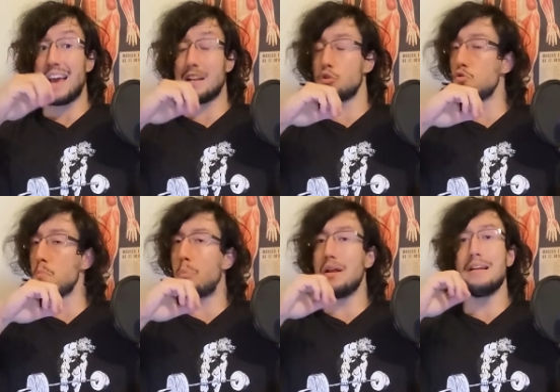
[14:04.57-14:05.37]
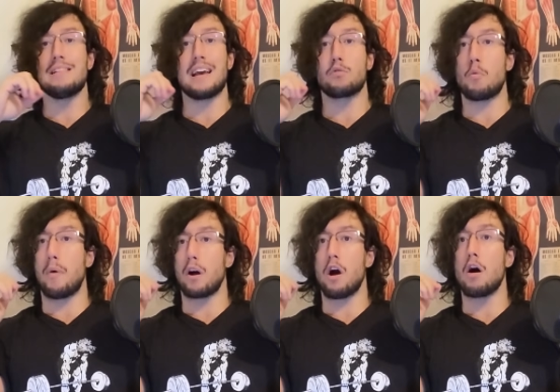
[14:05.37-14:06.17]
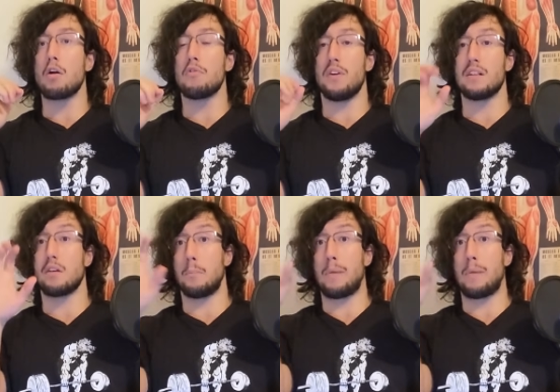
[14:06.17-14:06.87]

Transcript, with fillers: and completely take the back out of it